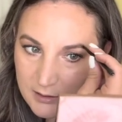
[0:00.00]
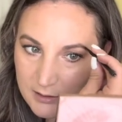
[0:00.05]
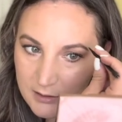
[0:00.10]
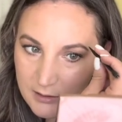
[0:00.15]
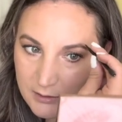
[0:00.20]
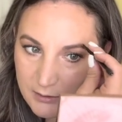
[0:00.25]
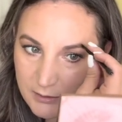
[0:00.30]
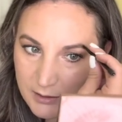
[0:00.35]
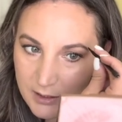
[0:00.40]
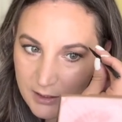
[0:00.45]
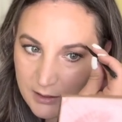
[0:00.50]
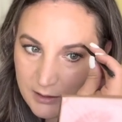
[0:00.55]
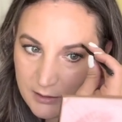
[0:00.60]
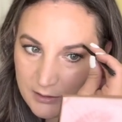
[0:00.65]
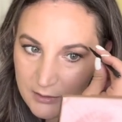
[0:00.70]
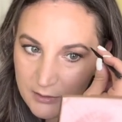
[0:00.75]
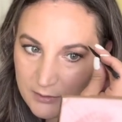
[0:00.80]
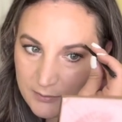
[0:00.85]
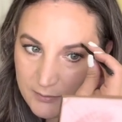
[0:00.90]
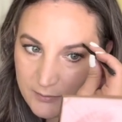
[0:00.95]
Oh
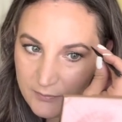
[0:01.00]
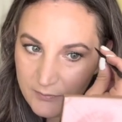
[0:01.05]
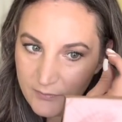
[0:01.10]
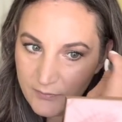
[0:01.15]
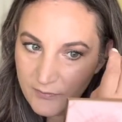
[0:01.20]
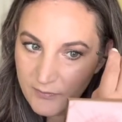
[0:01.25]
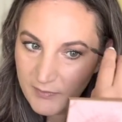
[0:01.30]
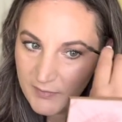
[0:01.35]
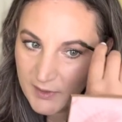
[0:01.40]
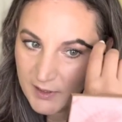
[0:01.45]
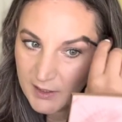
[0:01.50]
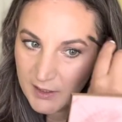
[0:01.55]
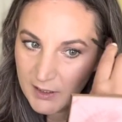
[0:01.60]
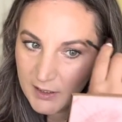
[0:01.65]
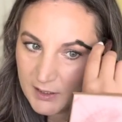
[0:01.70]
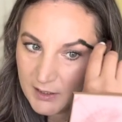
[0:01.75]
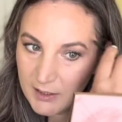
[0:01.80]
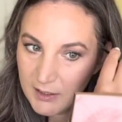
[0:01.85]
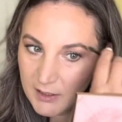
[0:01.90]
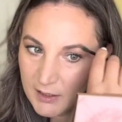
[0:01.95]
gosh.
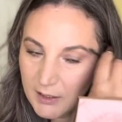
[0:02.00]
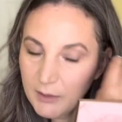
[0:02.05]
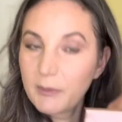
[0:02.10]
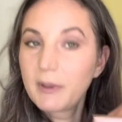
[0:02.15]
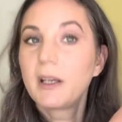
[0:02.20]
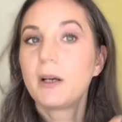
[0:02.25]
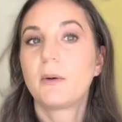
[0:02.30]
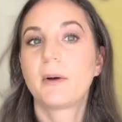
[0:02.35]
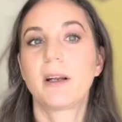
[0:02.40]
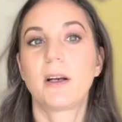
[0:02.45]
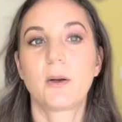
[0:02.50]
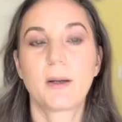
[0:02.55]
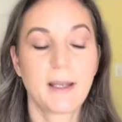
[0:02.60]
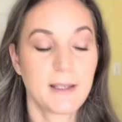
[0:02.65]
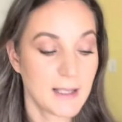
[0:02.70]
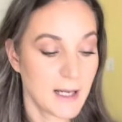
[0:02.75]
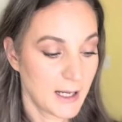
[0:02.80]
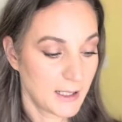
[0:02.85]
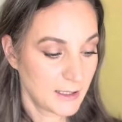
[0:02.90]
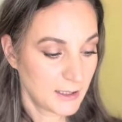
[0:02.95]
Here we go again. Okay,
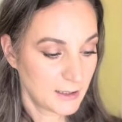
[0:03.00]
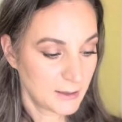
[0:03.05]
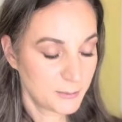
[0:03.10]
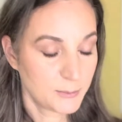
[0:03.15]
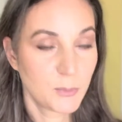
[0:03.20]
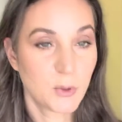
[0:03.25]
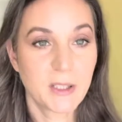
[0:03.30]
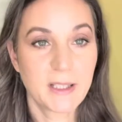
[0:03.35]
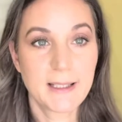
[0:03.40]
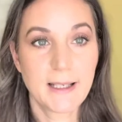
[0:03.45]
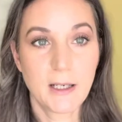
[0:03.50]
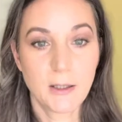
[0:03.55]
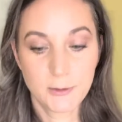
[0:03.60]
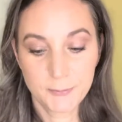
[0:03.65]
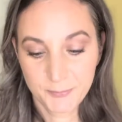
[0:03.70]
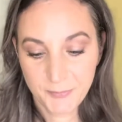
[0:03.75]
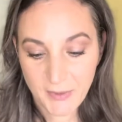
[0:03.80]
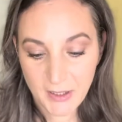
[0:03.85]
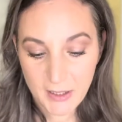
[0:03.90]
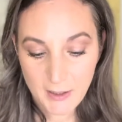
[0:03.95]
done. Put it down.
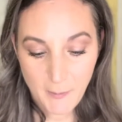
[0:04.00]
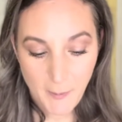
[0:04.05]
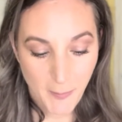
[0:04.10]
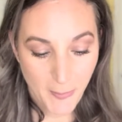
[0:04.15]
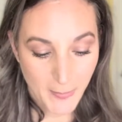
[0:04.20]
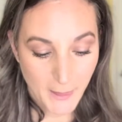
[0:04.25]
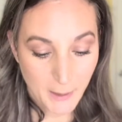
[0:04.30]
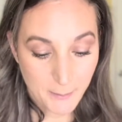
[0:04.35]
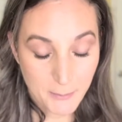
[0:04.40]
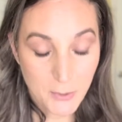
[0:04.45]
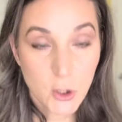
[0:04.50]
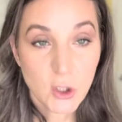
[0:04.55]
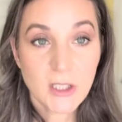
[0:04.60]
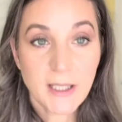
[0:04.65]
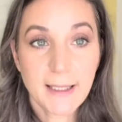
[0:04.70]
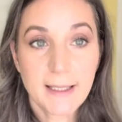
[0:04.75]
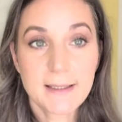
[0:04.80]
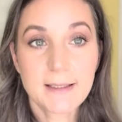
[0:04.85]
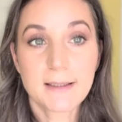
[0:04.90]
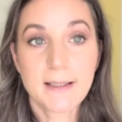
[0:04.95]
Put
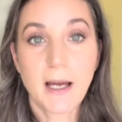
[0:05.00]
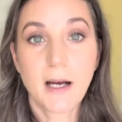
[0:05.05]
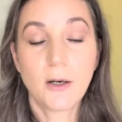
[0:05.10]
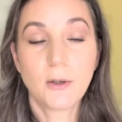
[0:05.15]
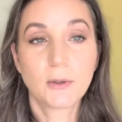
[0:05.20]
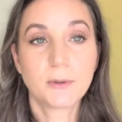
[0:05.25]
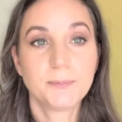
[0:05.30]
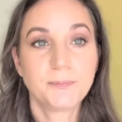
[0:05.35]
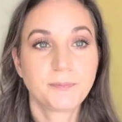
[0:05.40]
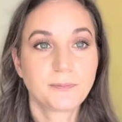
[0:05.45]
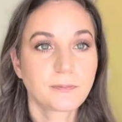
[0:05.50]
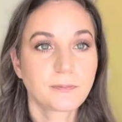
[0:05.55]
it down.